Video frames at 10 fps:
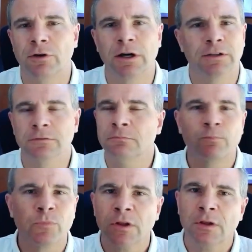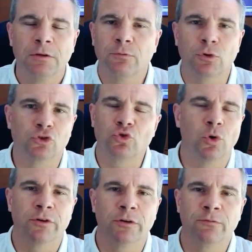run for
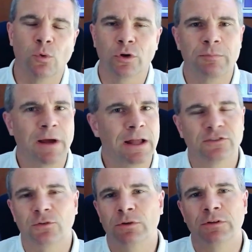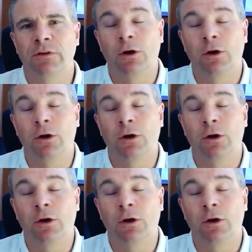240 miles, 200,